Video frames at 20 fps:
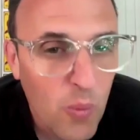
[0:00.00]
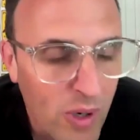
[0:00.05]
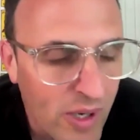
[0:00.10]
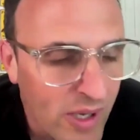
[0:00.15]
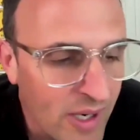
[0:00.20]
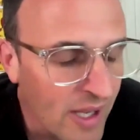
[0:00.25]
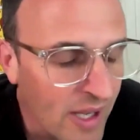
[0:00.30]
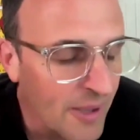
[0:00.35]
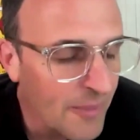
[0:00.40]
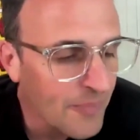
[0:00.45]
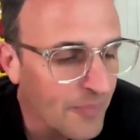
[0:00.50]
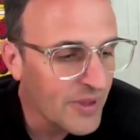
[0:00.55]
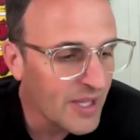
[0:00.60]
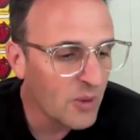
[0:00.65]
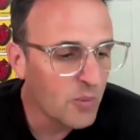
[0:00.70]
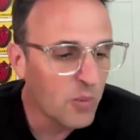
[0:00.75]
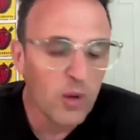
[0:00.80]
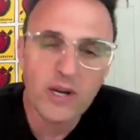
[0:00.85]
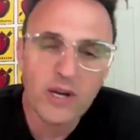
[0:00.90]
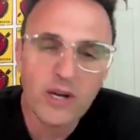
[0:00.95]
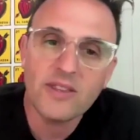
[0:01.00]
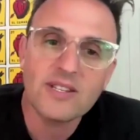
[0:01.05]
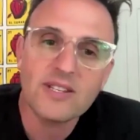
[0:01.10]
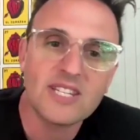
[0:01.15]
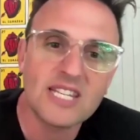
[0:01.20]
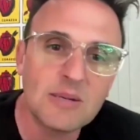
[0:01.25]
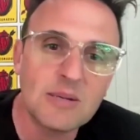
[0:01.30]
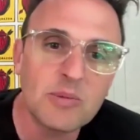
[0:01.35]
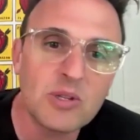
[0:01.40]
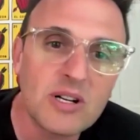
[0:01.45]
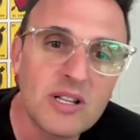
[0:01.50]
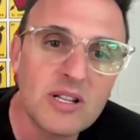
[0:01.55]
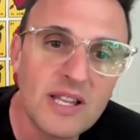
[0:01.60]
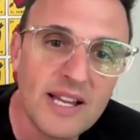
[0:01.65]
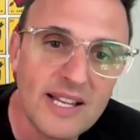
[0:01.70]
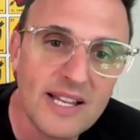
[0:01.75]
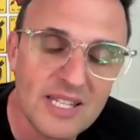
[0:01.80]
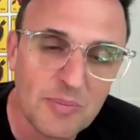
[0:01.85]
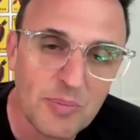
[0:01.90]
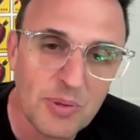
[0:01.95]
what um like what did the team look
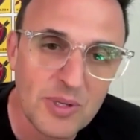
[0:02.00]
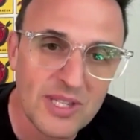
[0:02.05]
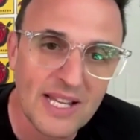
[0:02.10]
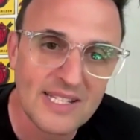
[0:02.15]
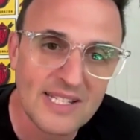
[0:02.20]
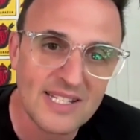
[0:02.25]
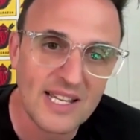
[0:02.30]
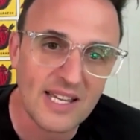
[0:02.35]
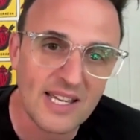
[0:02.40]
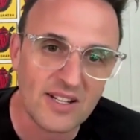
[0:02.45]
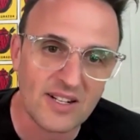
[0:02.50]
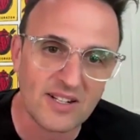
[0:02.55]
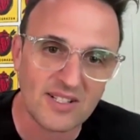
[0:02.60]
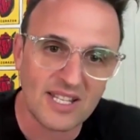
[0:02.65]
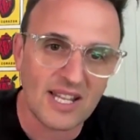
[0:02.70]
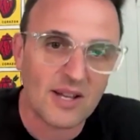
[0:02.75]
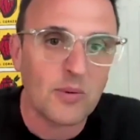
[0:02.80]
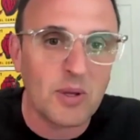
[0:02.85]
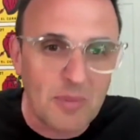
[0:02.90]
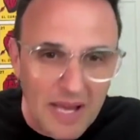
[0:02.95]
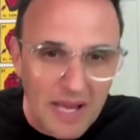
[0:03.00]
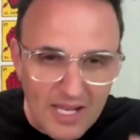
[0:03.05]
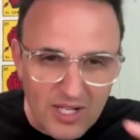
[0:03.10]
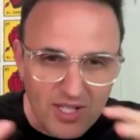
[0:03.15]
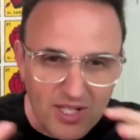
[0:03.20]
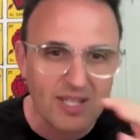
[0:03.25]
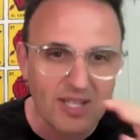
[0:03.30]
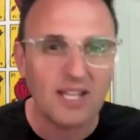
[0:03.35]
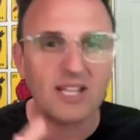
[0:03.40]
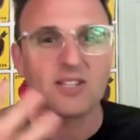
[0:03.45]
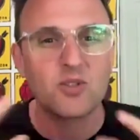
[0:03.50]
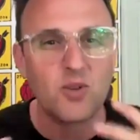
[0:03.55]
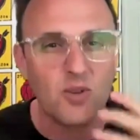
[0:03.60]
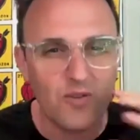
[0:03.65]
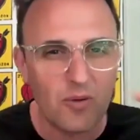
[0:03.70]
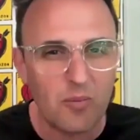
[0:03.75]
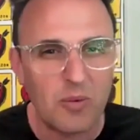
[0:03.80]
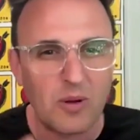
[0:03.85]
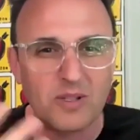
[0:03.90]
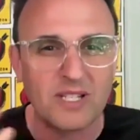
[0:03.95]
like that put that together? Because I would imagine it's like a sort
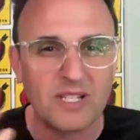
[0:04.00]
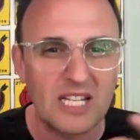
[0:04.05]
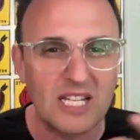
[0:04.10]
yeah. of